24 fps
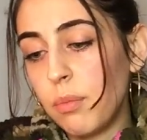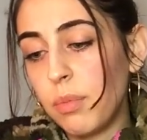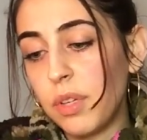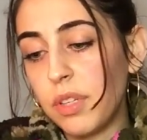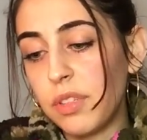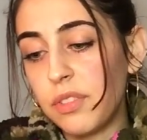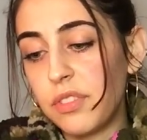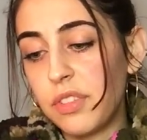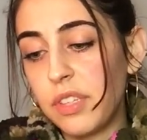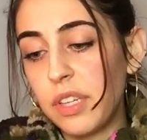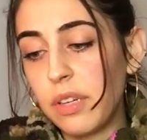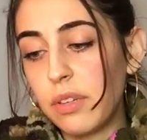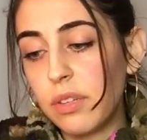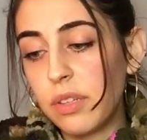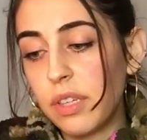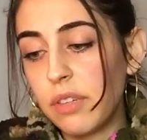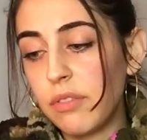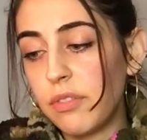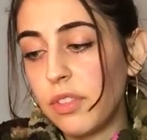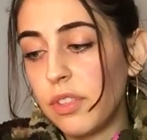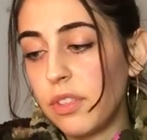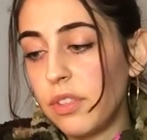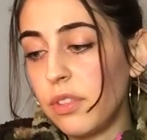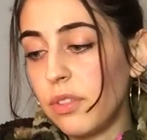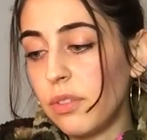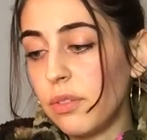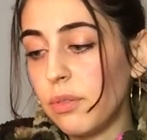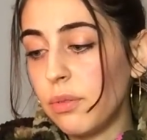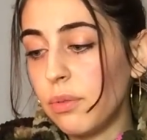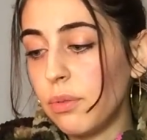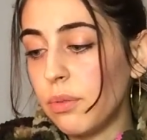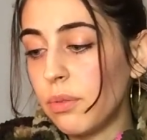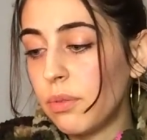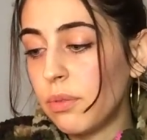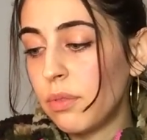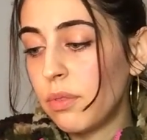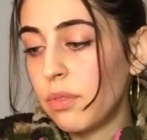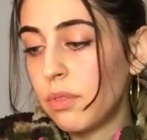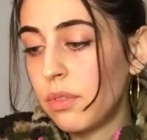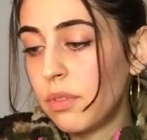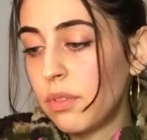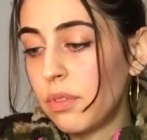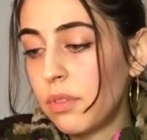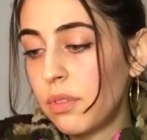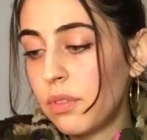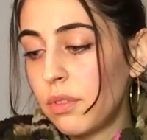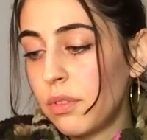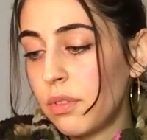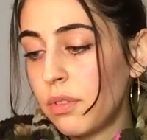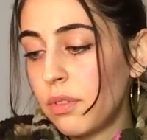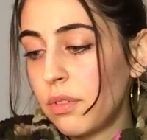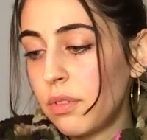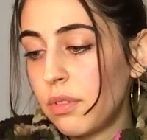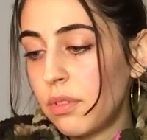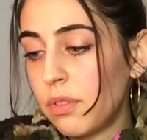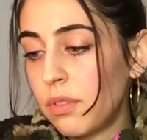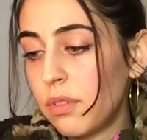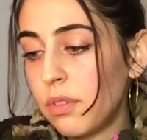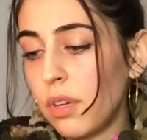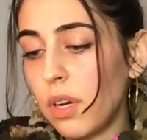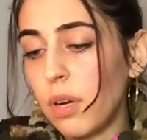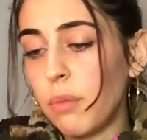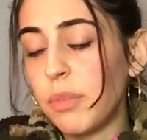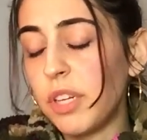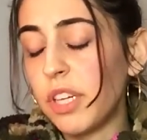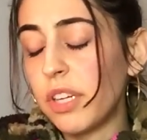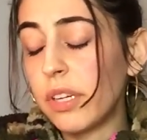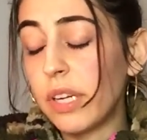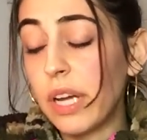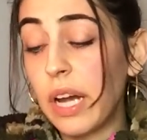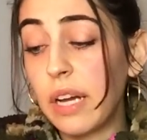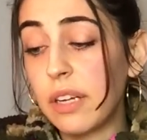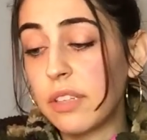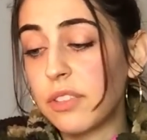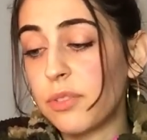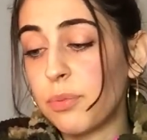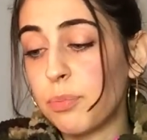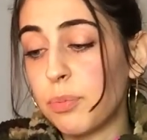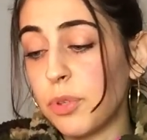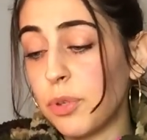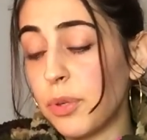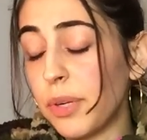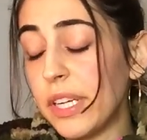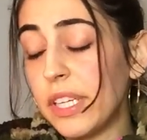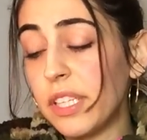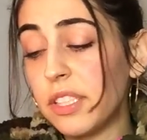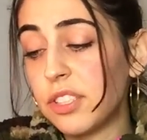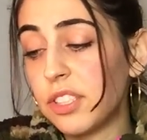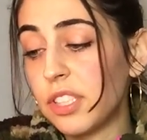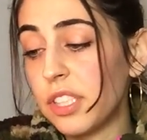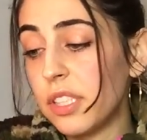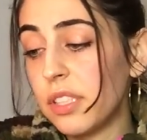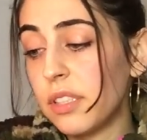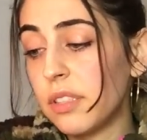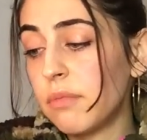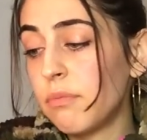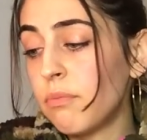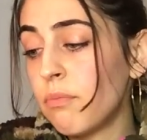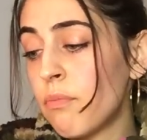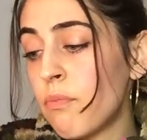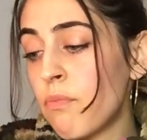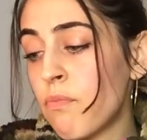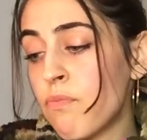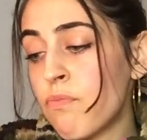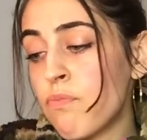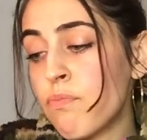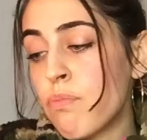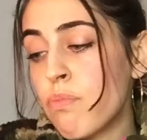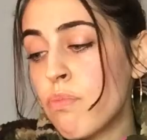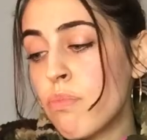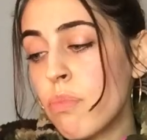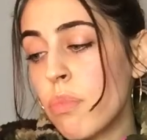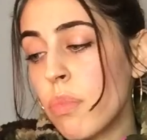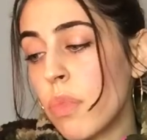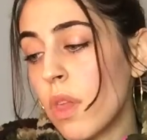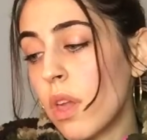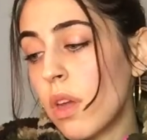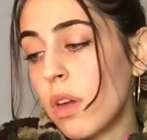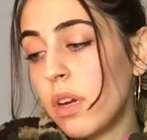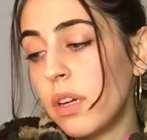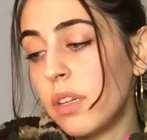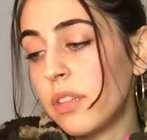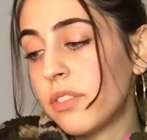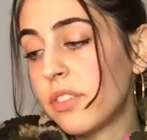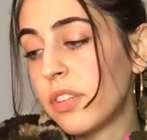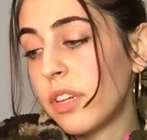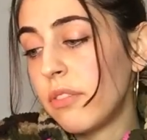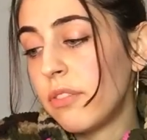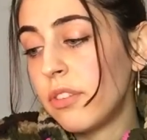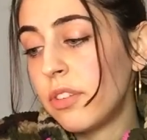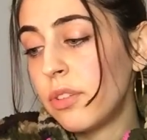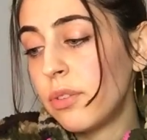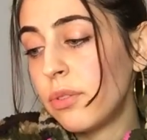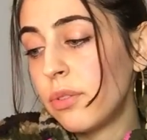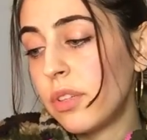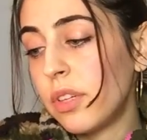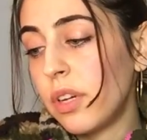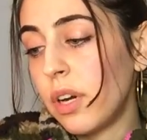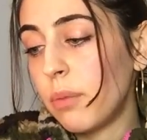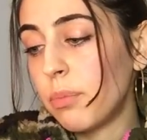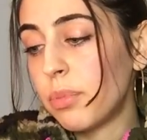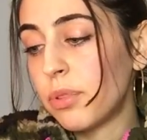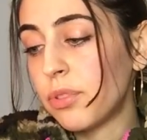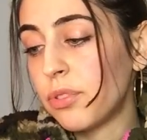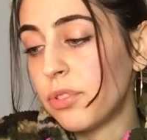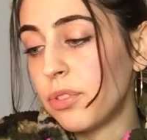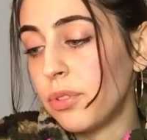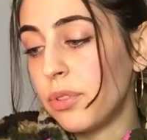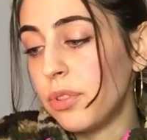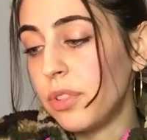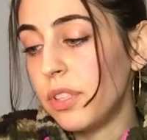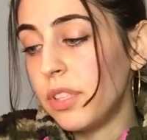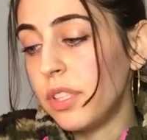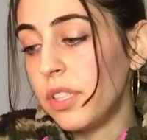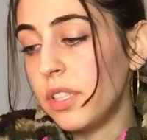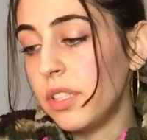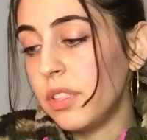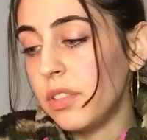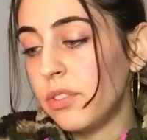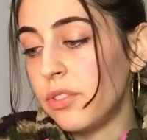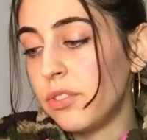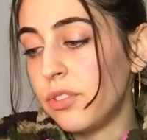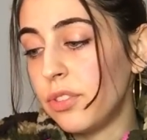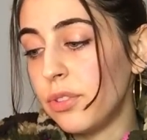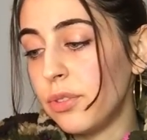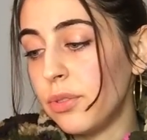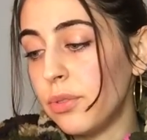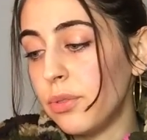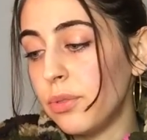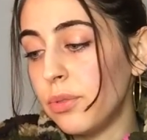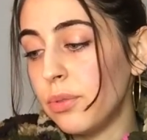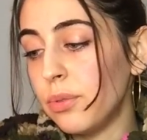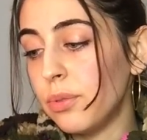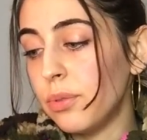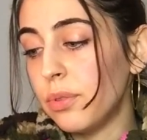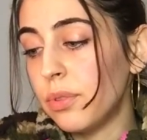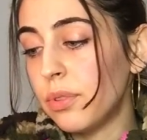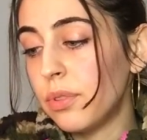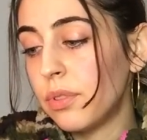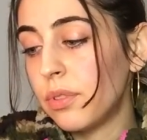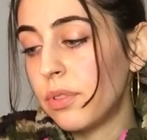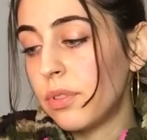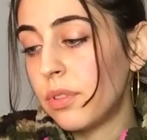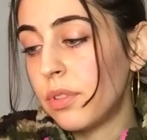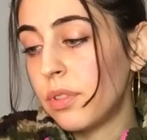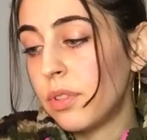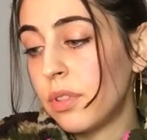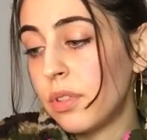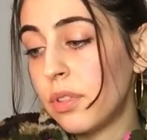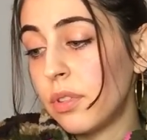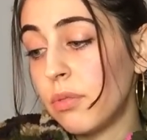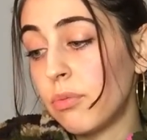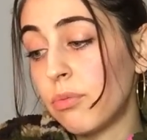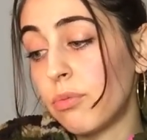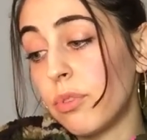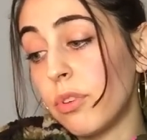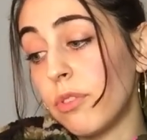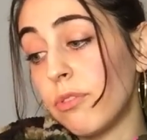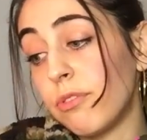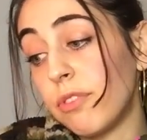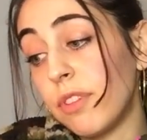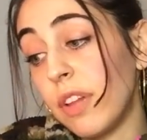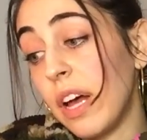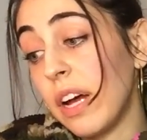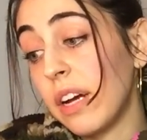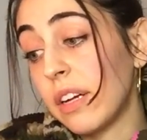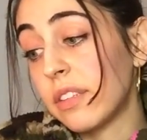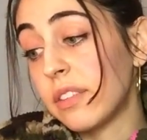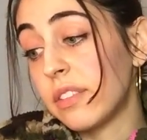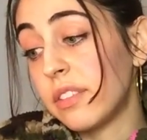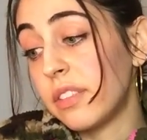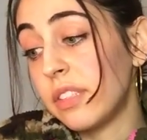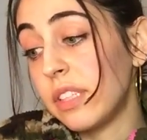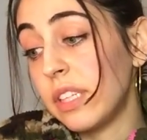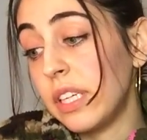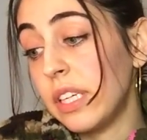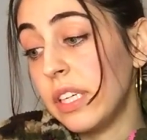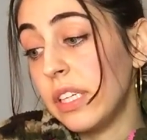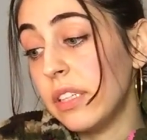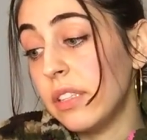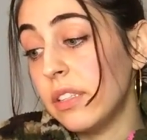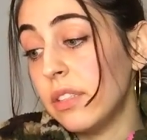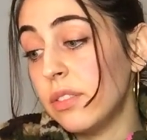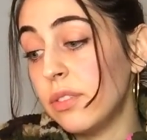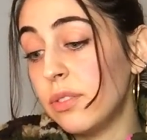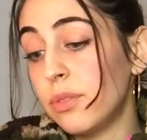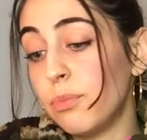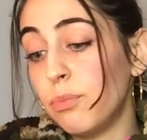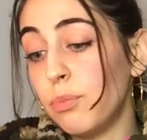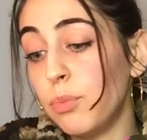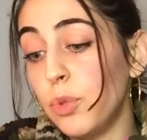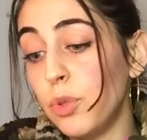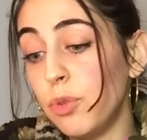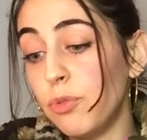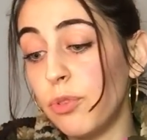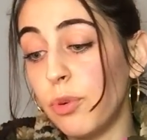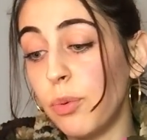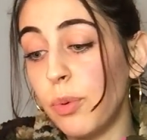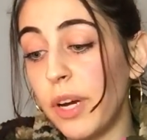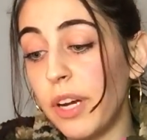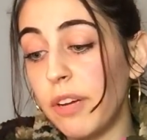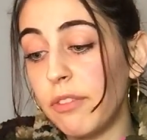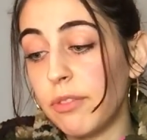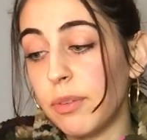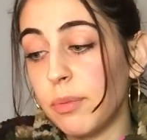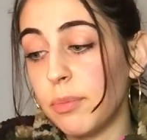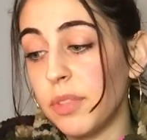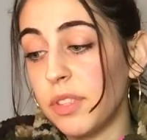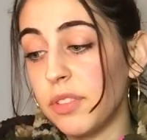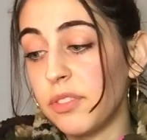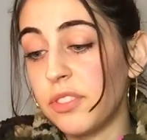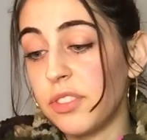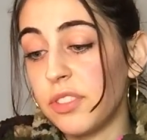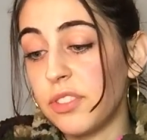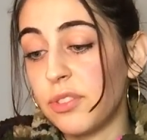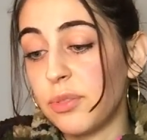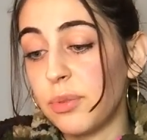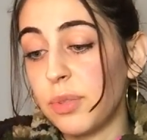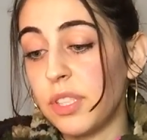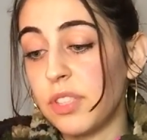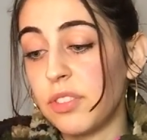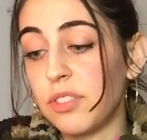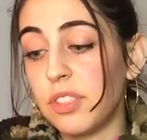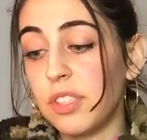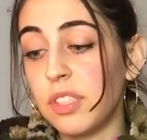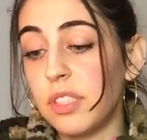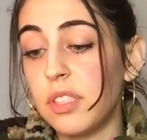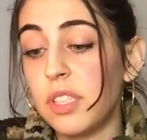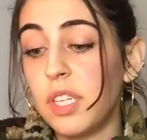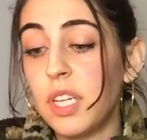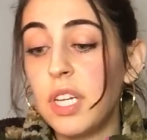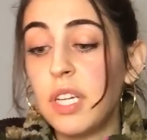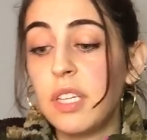but it's now given you, I'm hearing expiration. It's given you the opportunity to reflect and move away from this situation.